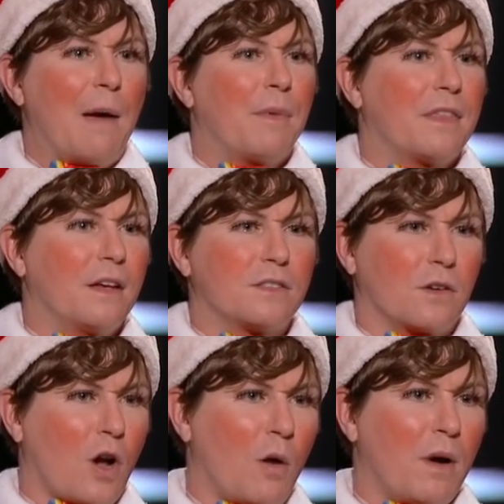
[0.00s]
empathy
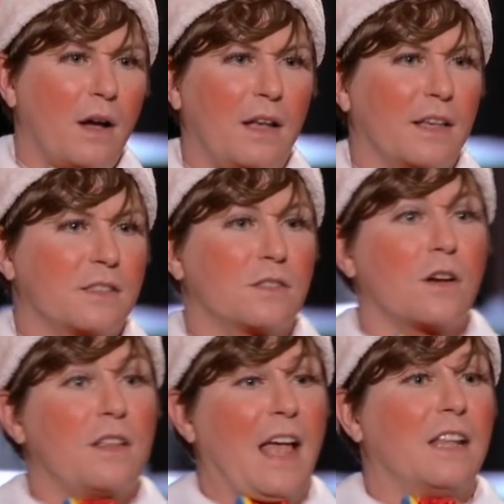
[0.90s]
sarcoma. It likes to
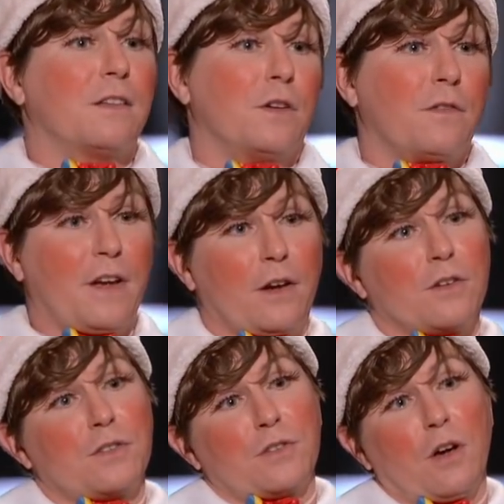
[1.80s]
start at the ends of your
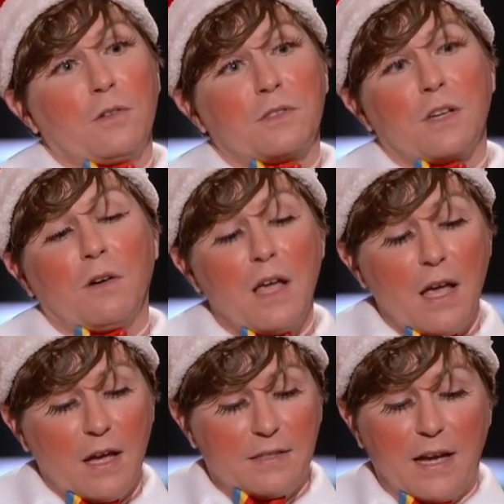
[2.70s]
fingers, your toes. So
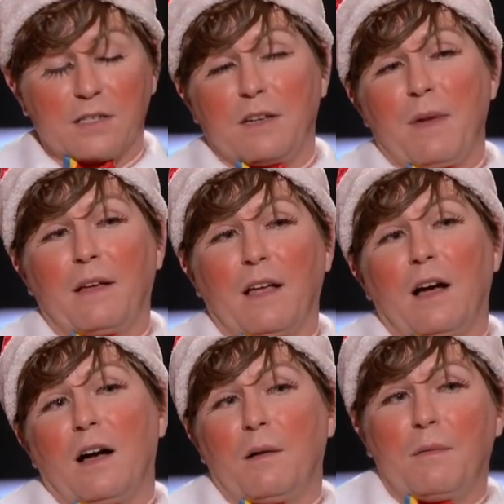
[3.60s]
it's actually my
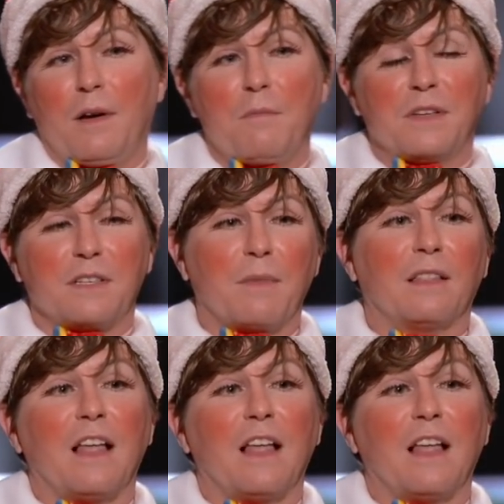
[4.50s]
um, missing my